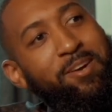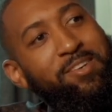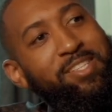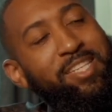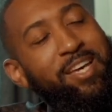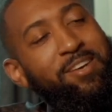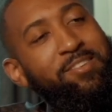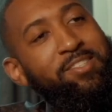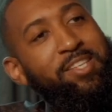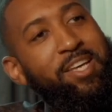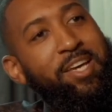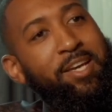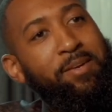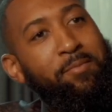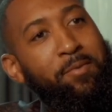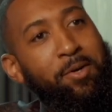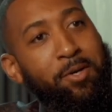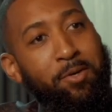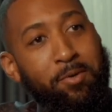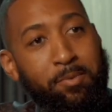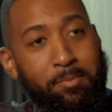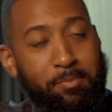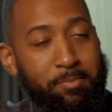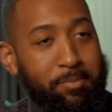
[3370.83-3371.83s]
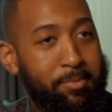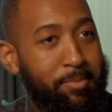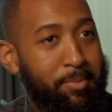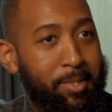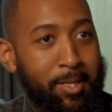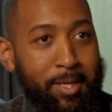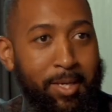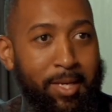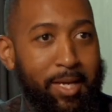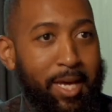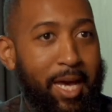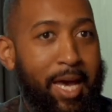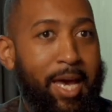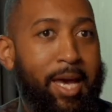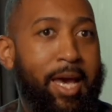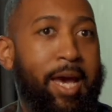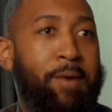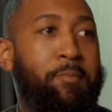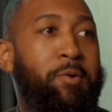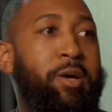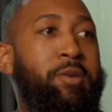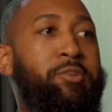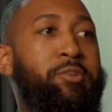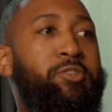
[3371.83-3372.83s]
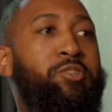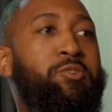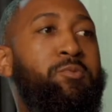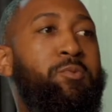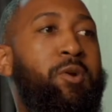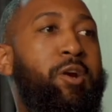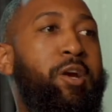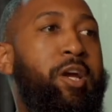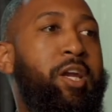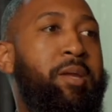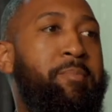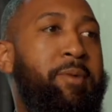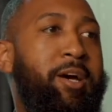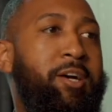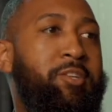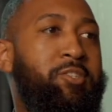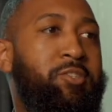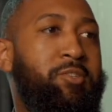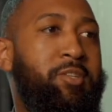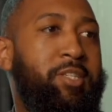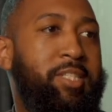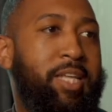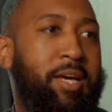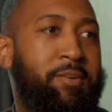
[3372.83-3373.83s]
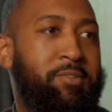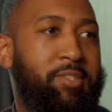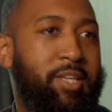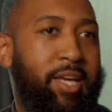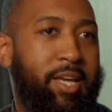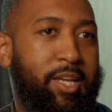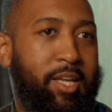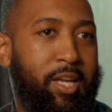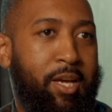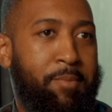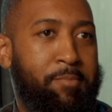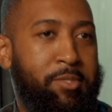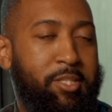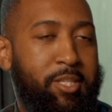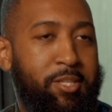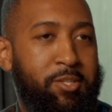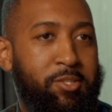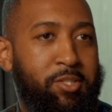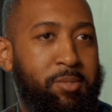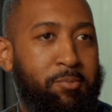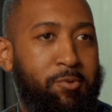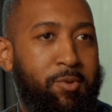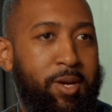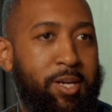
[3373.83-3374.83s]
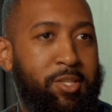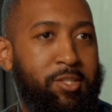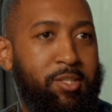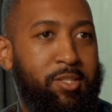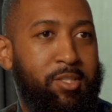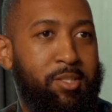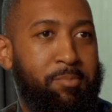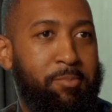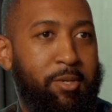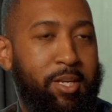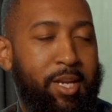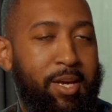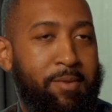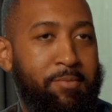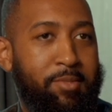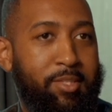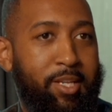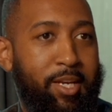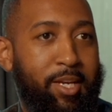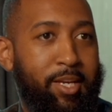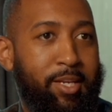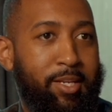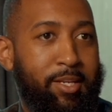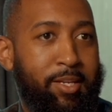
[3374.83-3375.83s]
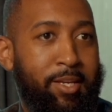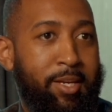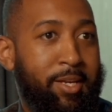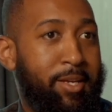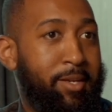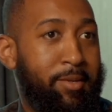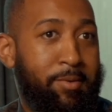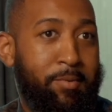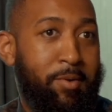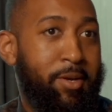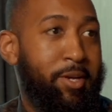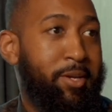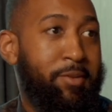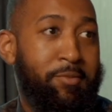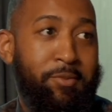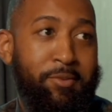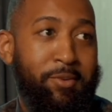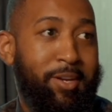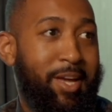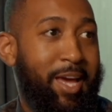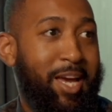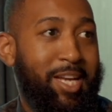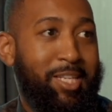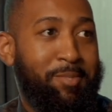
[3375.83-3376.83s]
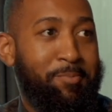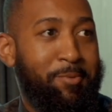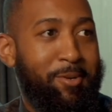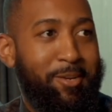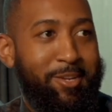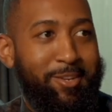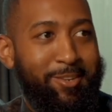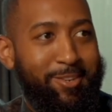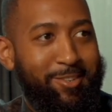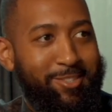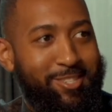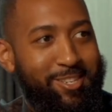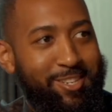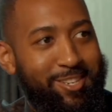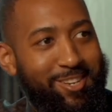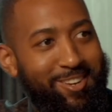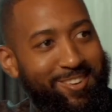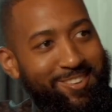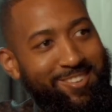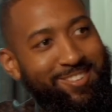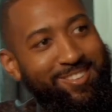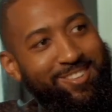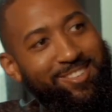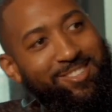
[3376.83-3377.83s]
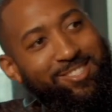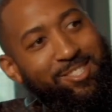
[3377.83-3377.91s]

Because I was like, well, I wasn't too worried about you because I was like, I'm going to send you some questions. But I was like, well, you're the expert. You should know. Exactly.